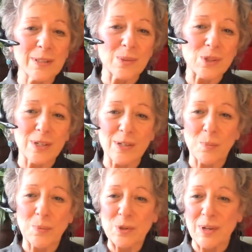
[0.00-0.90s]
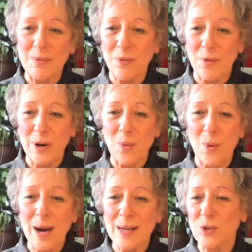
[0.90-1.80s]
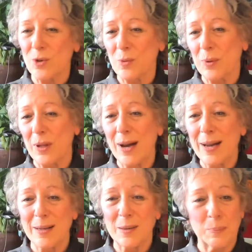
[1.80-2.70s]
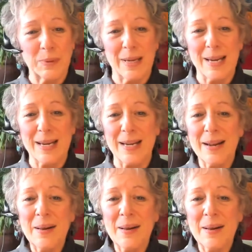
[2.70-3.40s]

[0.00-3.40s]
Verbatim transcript: It was 100% free to watch or apply to play,